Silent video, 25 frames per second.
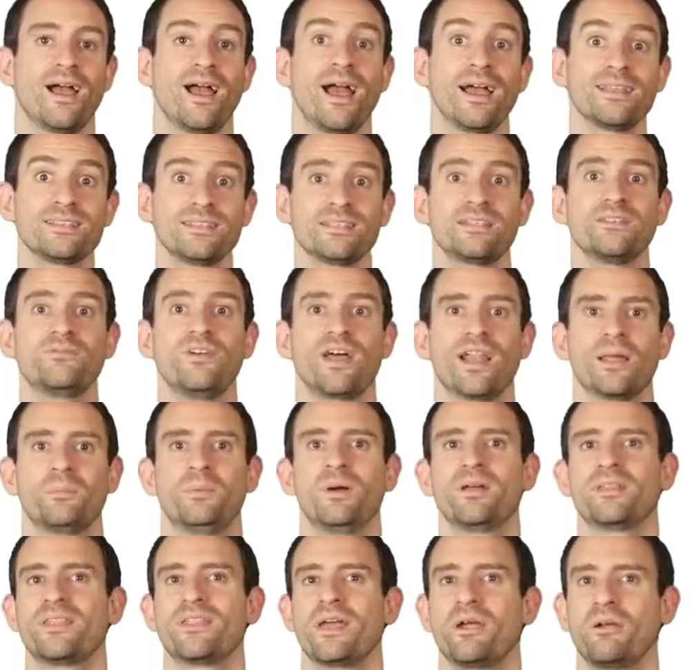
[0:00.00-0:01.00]
As a
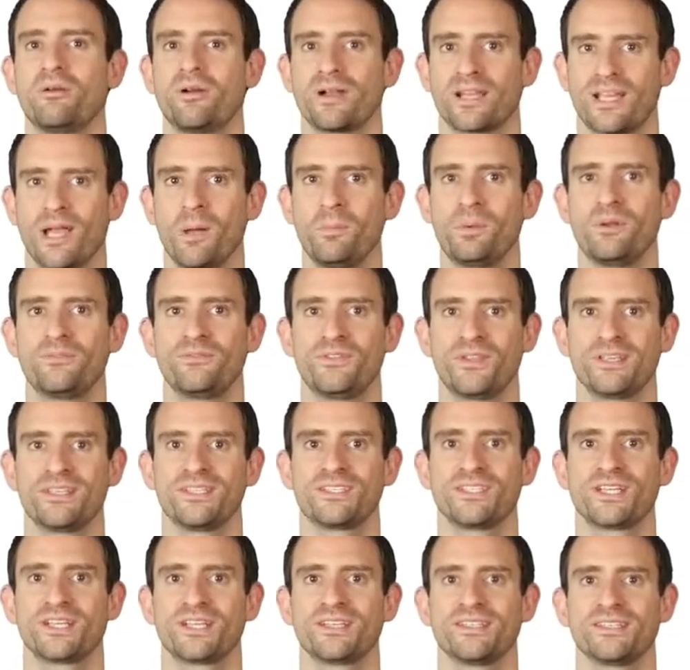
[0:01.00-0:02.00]
developer, there are a couple of
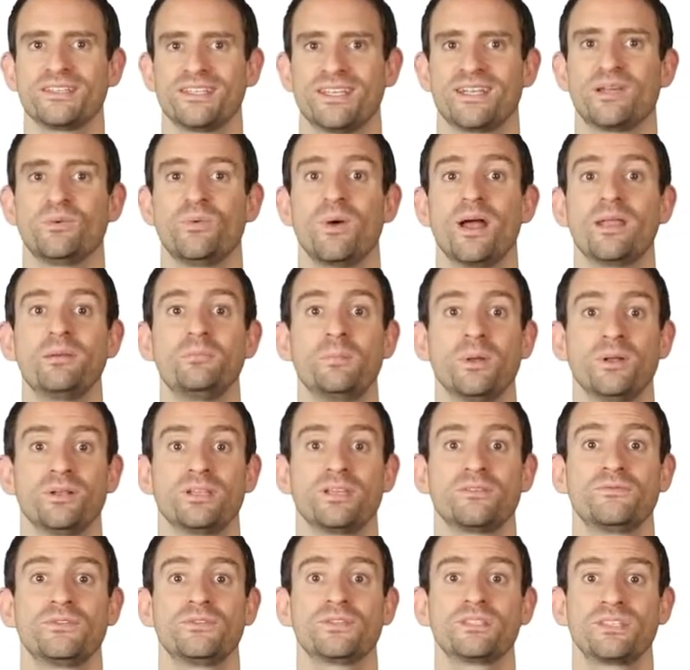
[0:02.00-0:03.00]
things to consider when
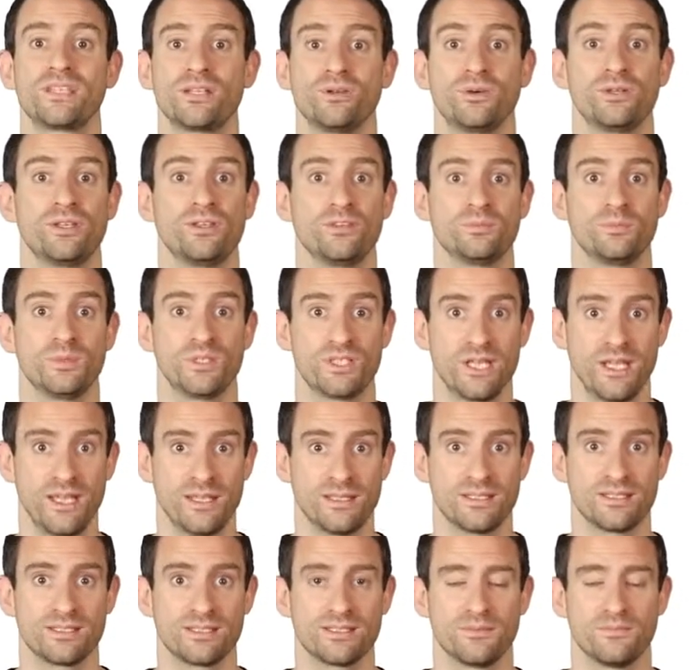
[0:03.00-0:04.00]
building for single-use
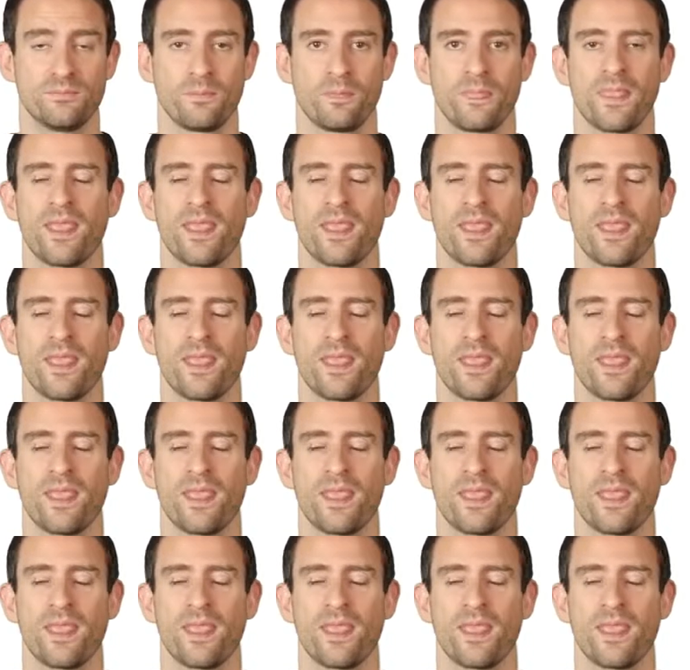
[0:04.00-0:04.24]
machines.